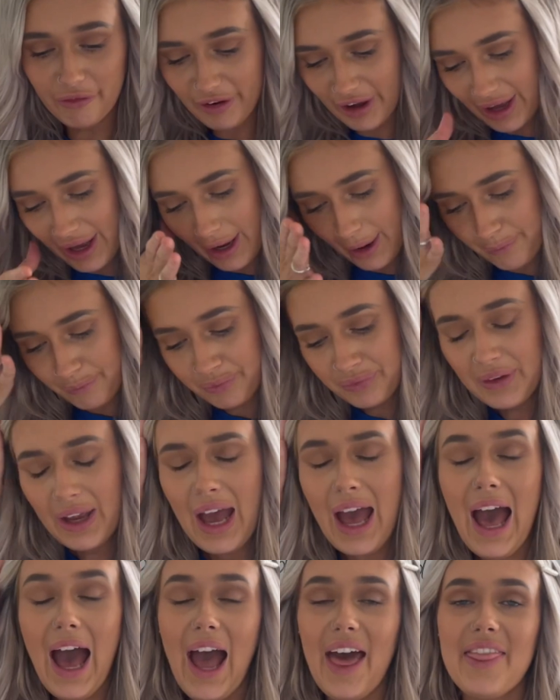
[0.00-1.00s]
for him.
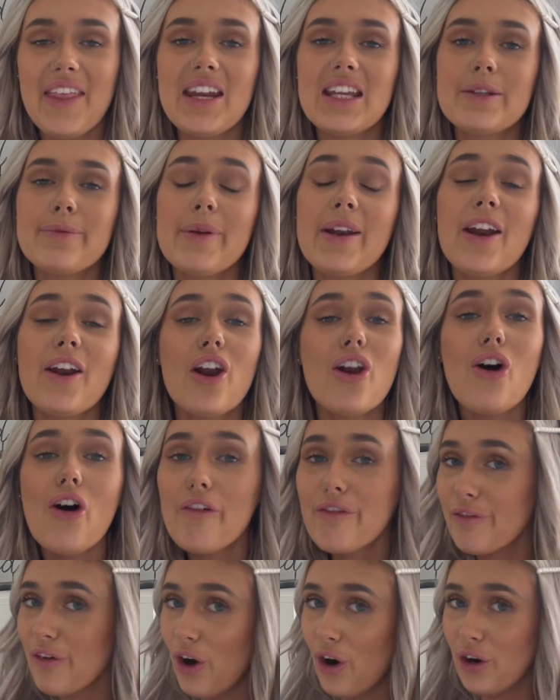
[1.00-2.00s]
And then he's been in a lot
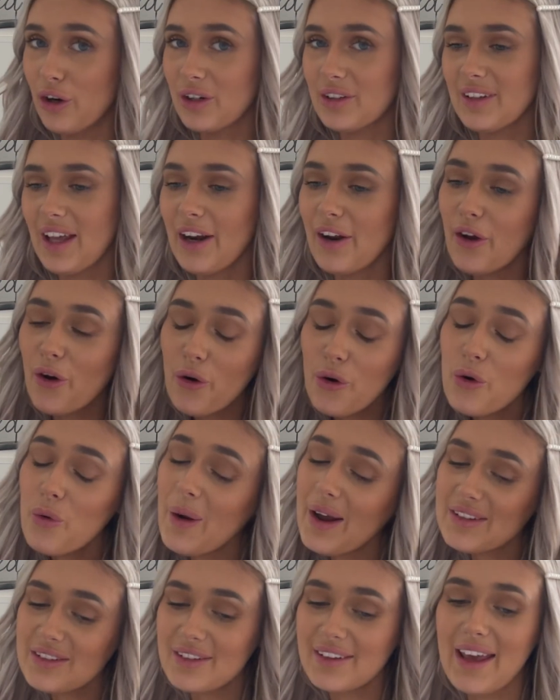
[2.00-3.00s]
of vlogs. And I
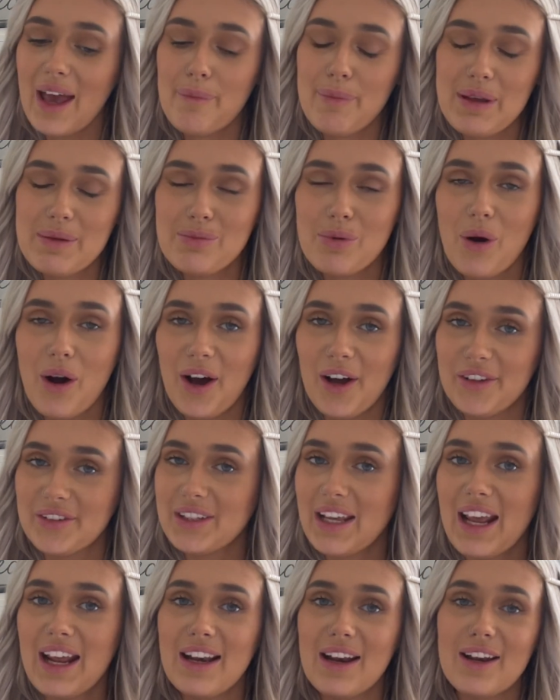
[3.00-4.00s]
always get people
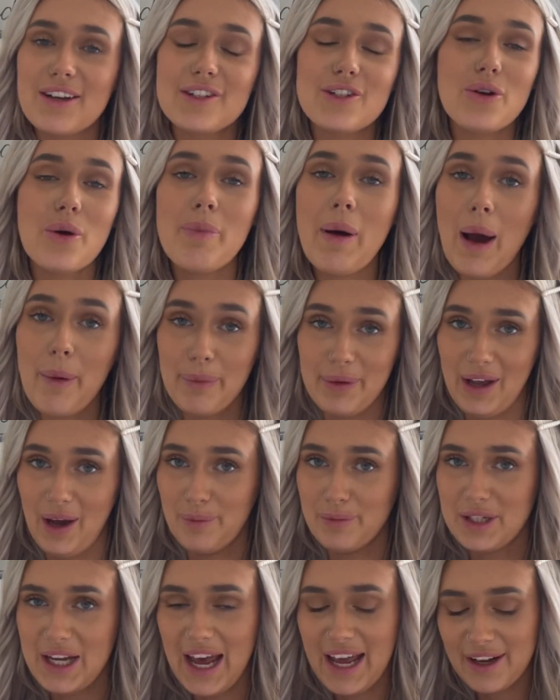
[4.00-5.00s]
asking, do a puppy
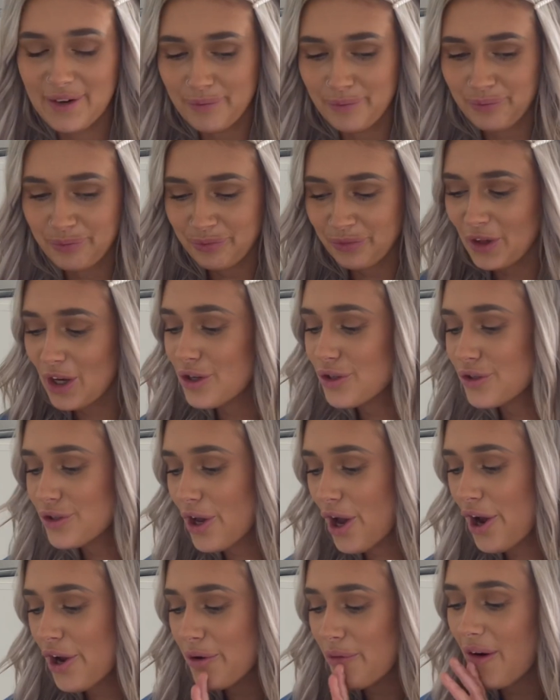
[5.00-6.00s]
update. So
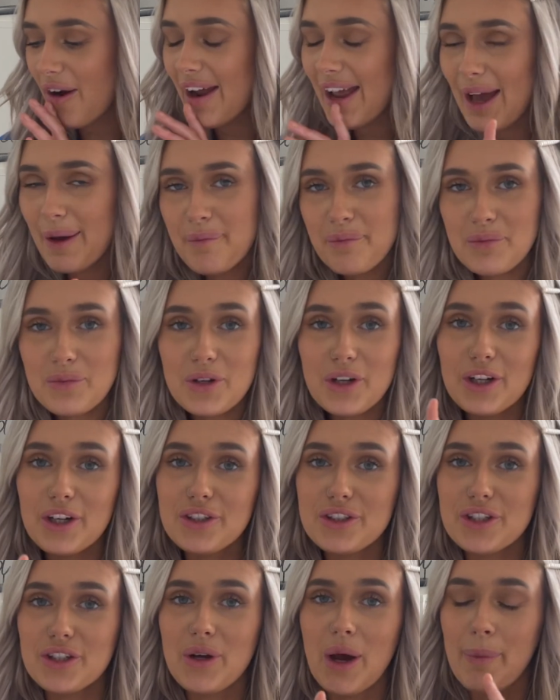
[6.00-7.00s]
I am going to
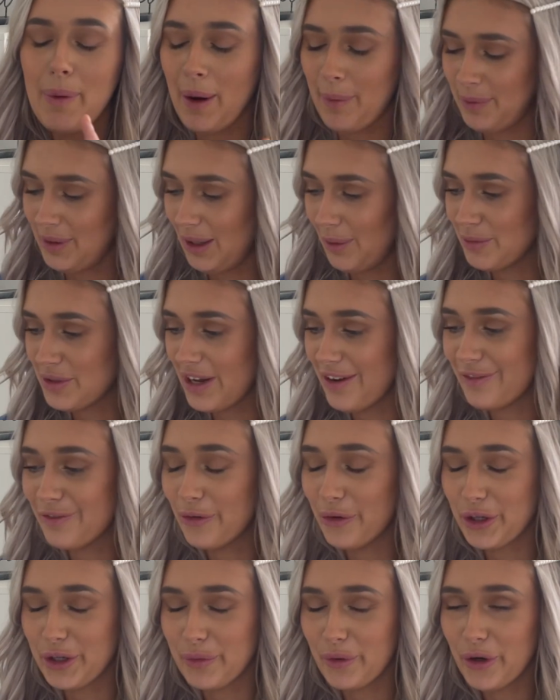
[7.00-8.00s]
do a puppy update for
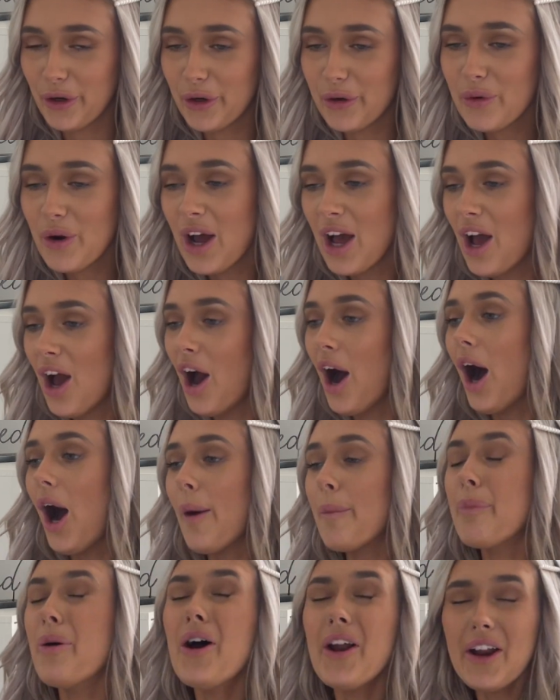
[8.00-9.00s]
you all. I
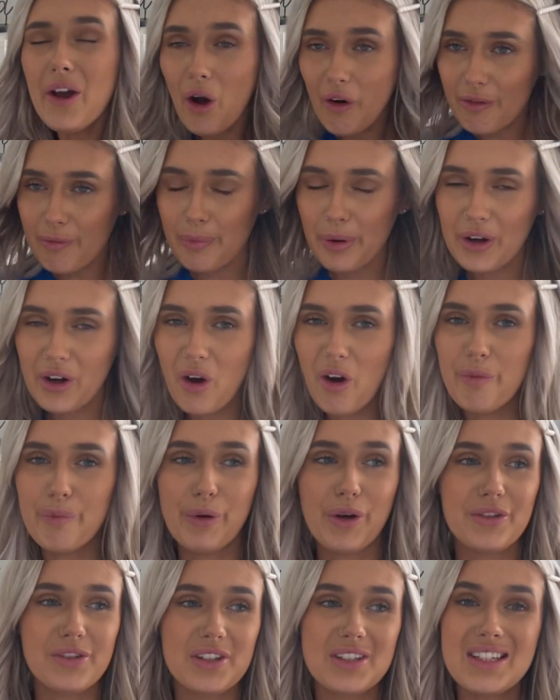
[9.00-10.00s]
put it off and put it off
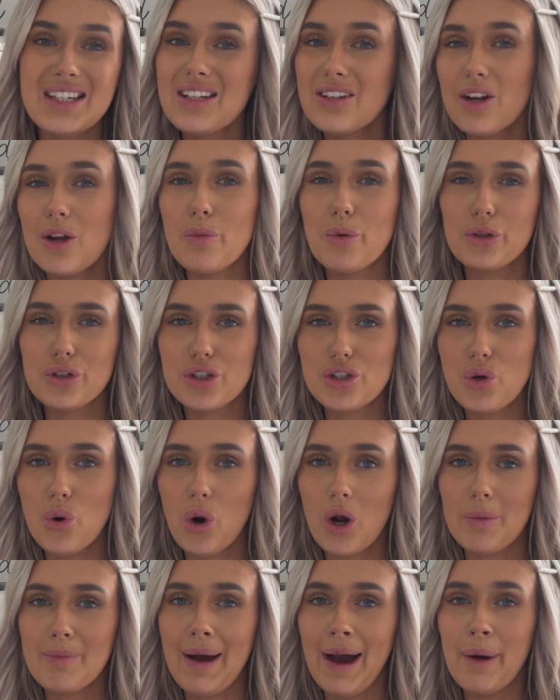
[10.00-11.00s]
because I didn't know what to
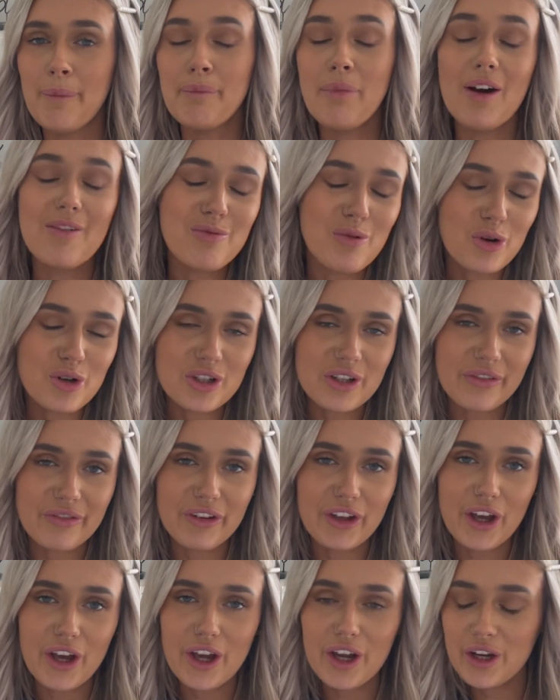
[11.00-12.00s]
talk about. But I've watched a
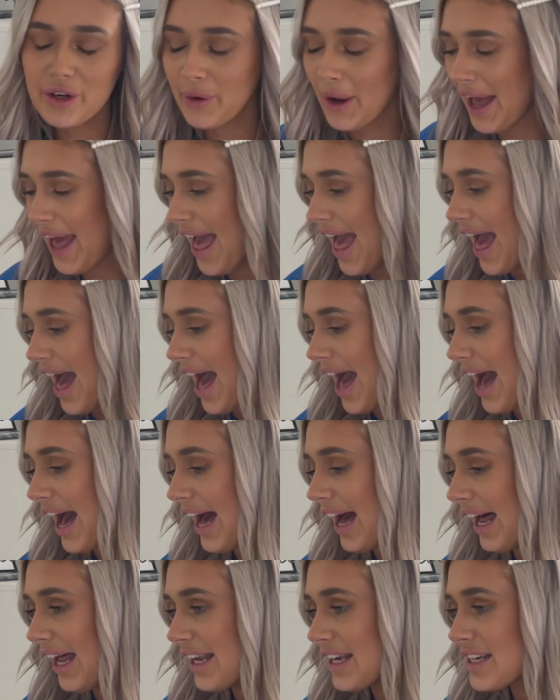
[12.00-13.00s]
few
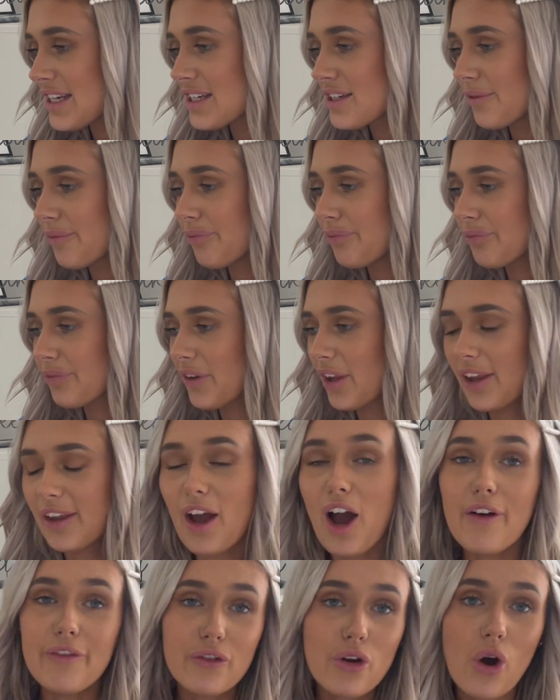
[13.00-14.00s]
and
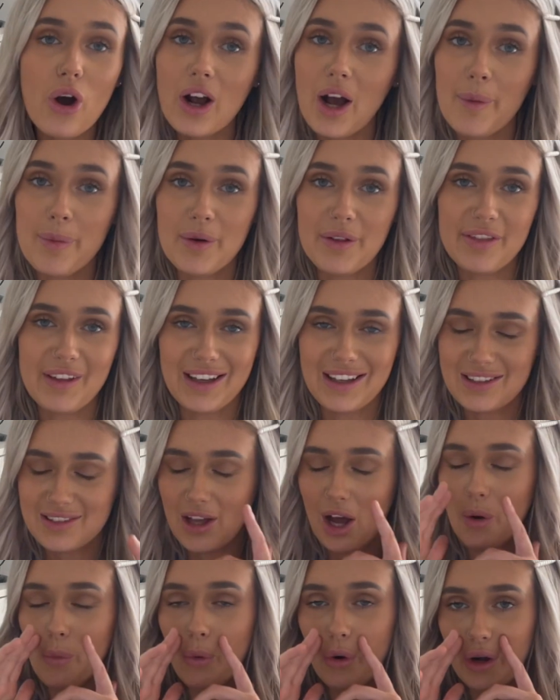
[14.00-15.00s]
I've got a couple of things that
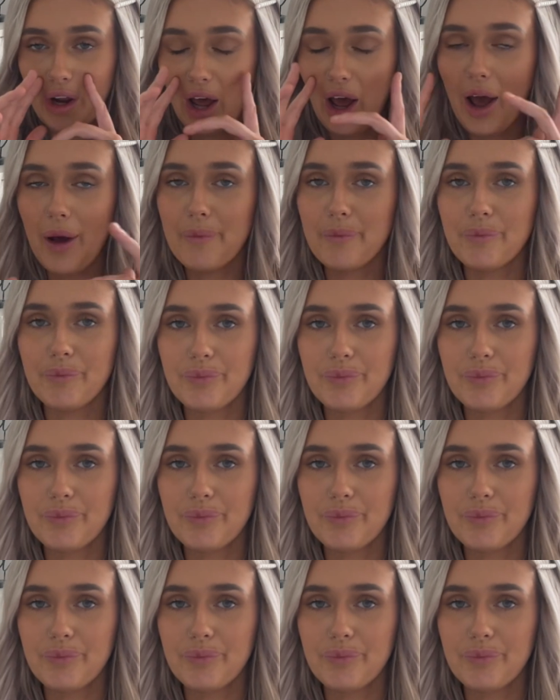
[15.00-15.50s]
I want to